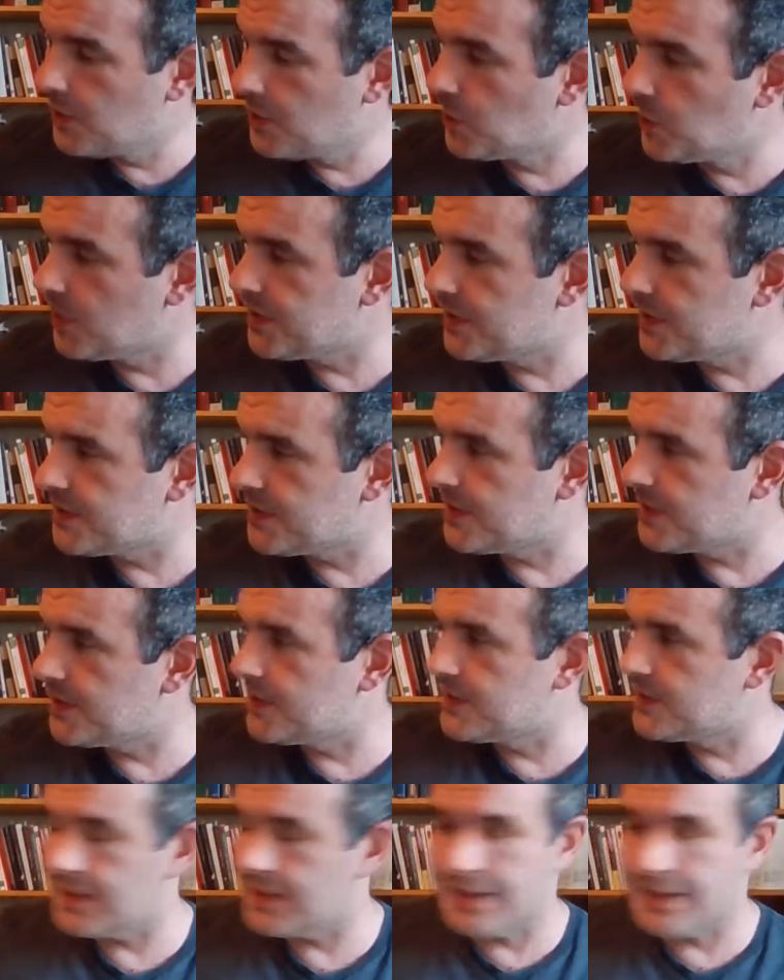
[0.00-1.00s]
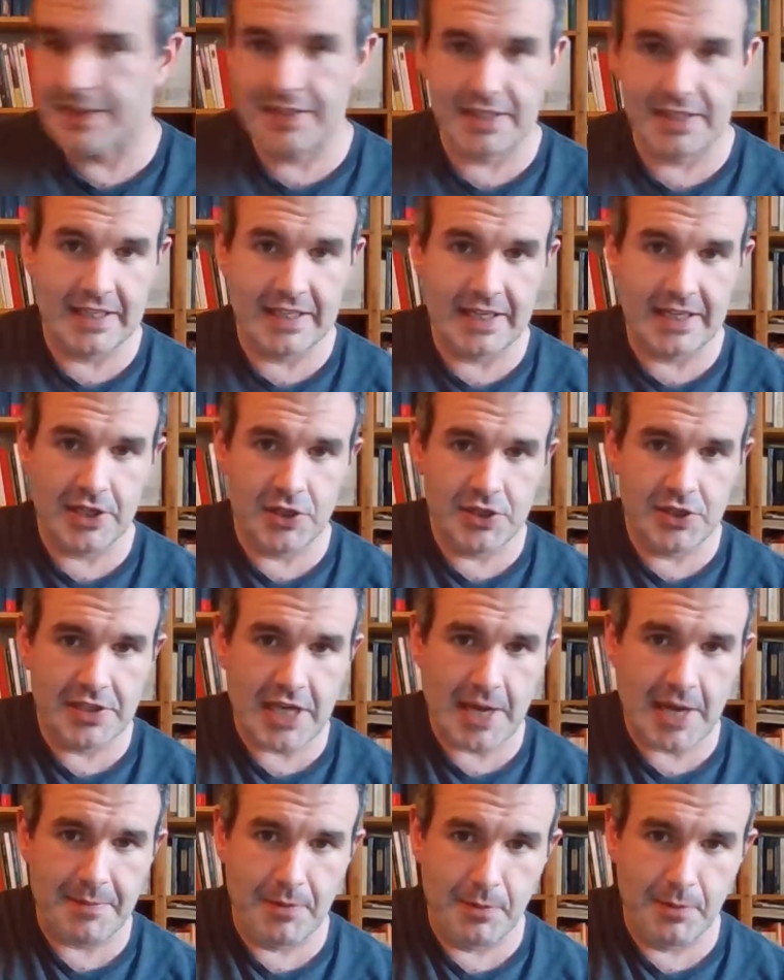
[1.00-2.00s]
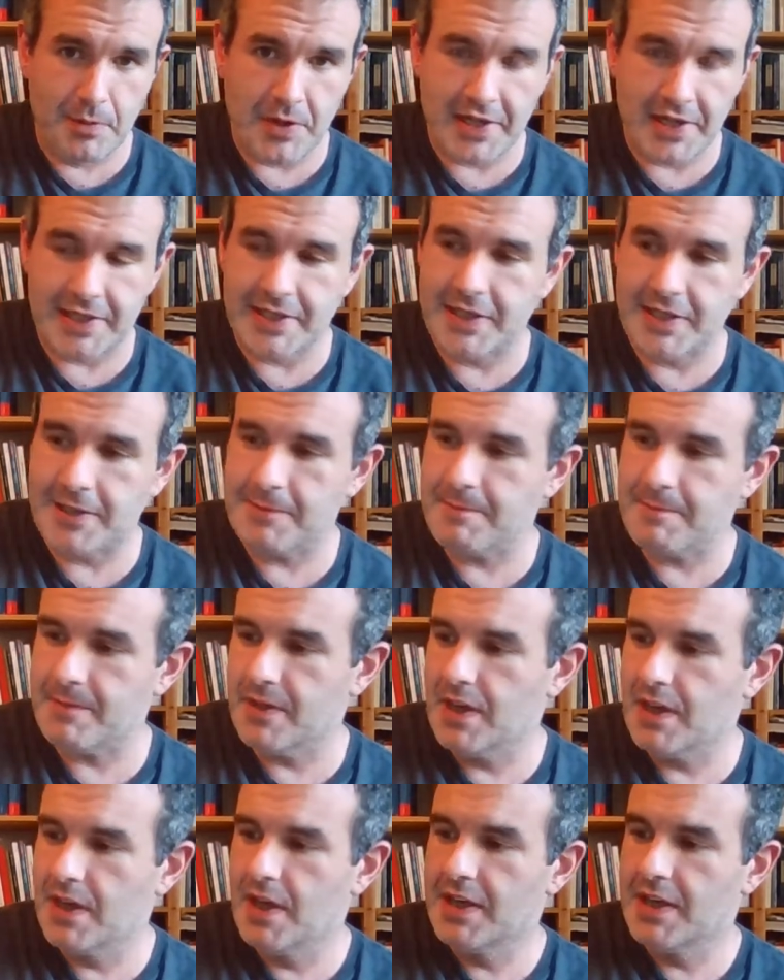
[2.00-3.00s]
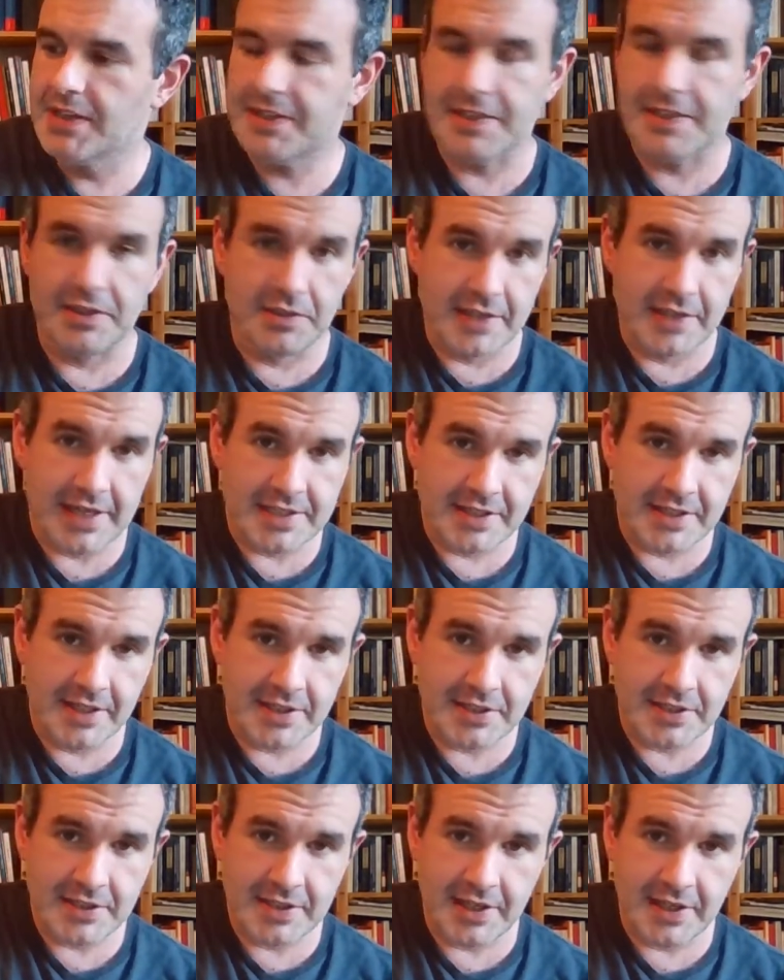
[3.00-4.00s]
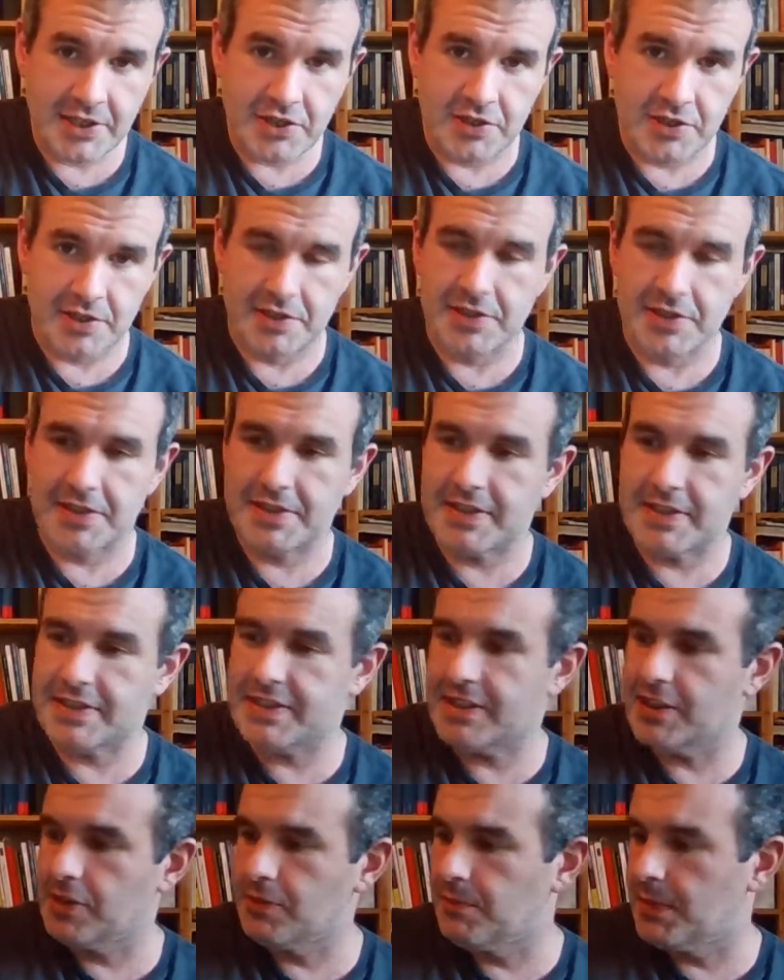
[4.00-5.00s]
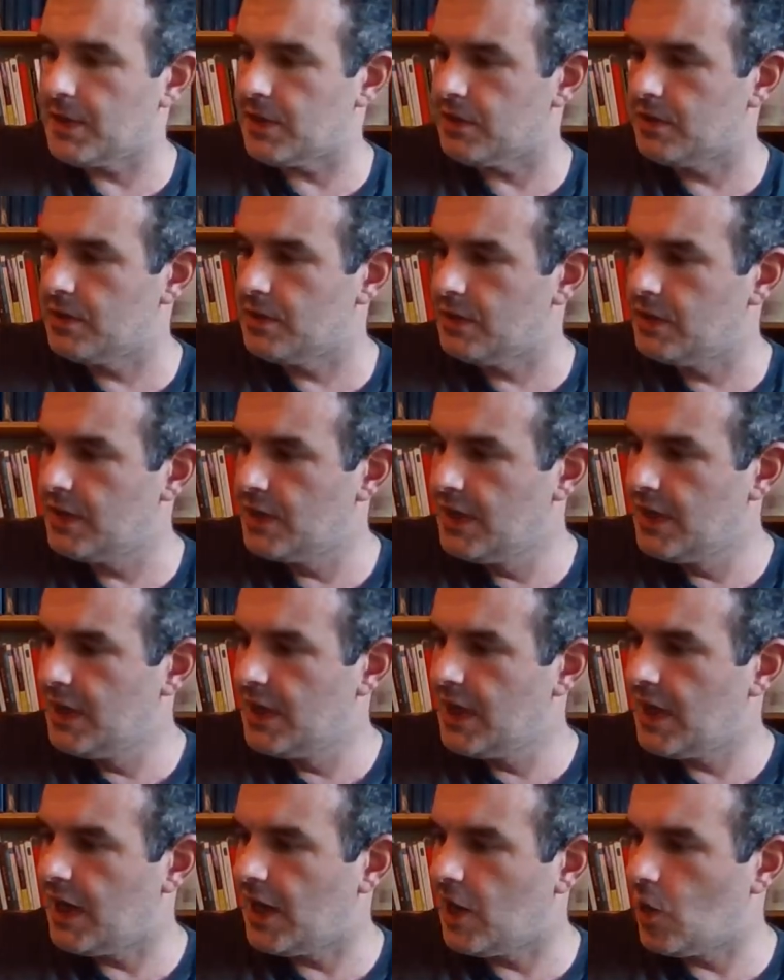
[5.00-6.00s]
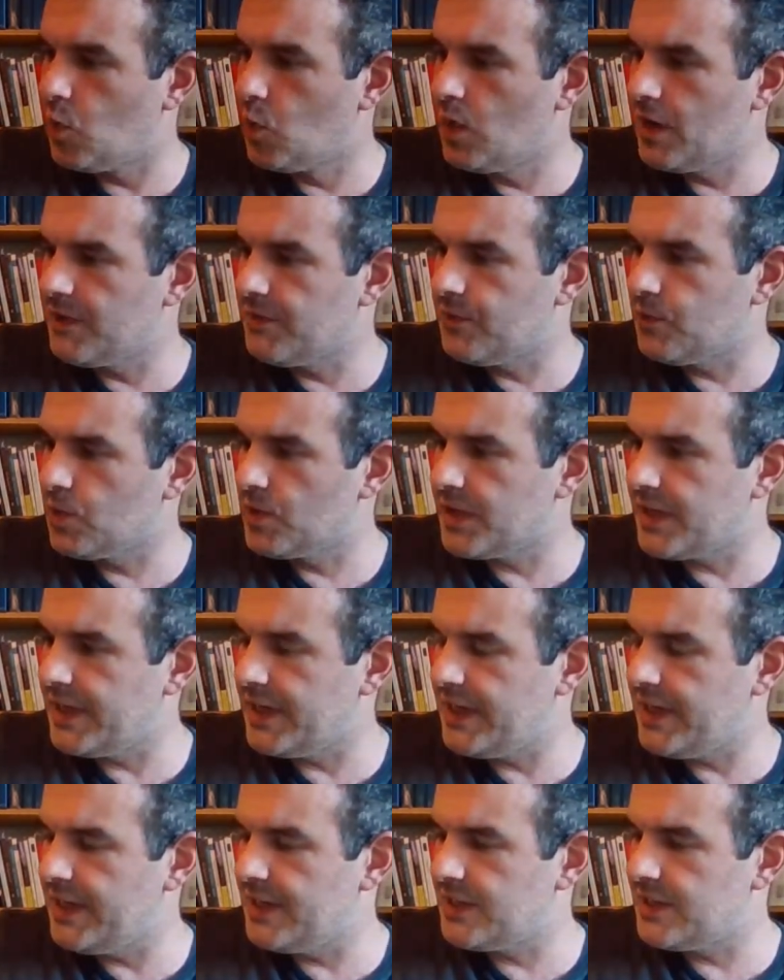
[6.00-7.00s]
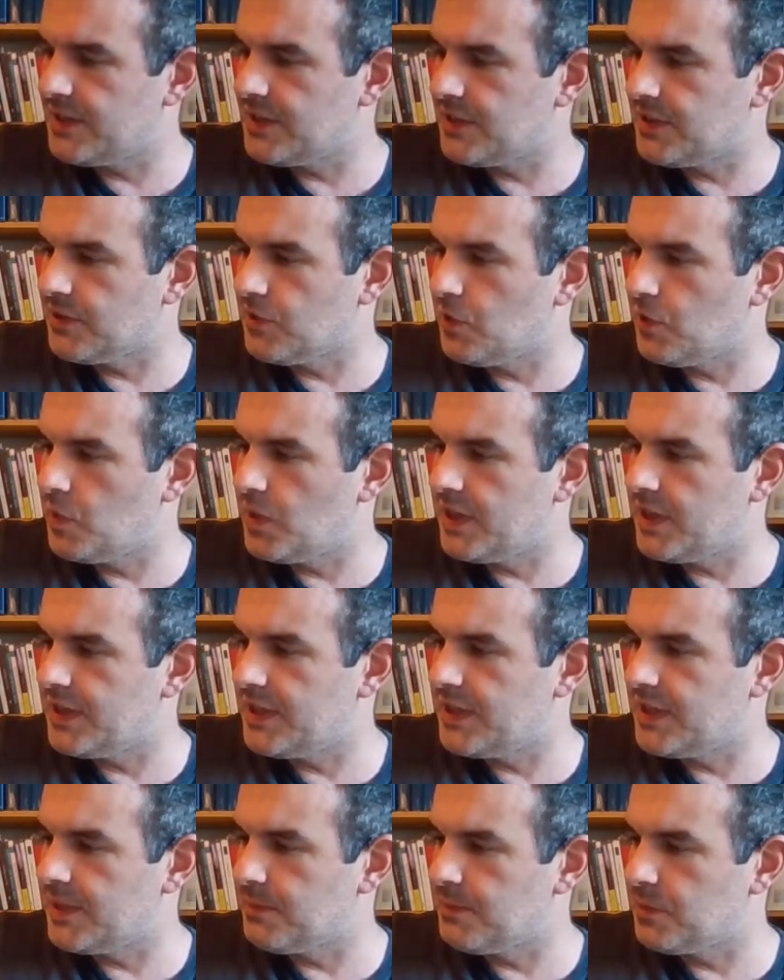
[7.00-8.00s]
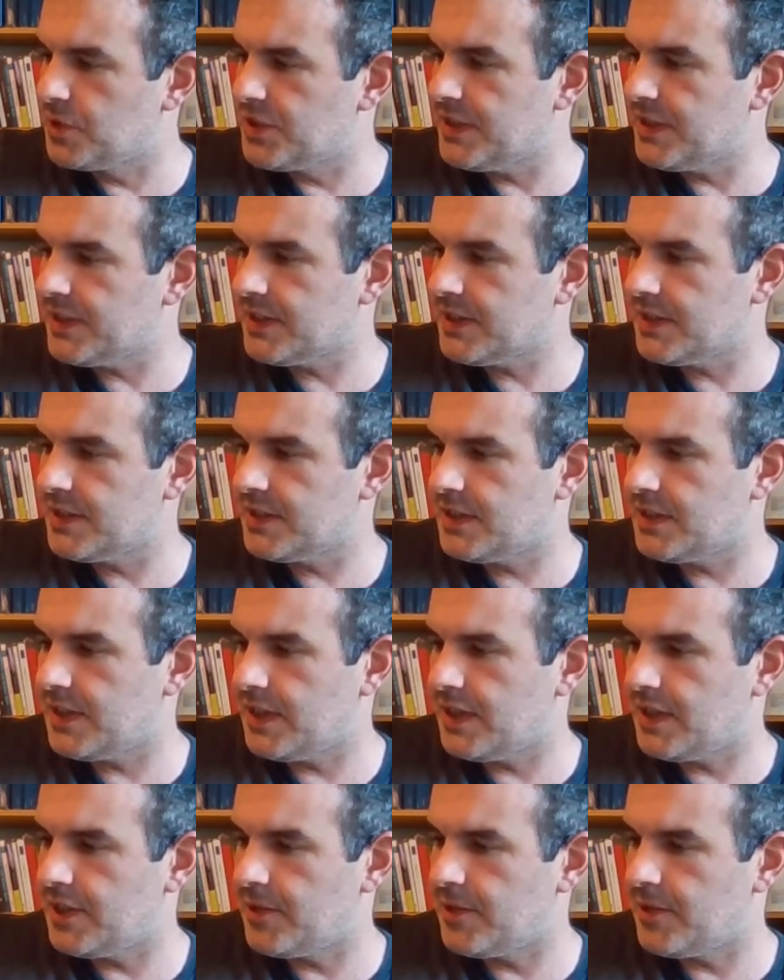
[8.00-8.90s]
What this is Laird's Apple Brandy, single cask selection. So this is a single barrel, 14E01 number 6.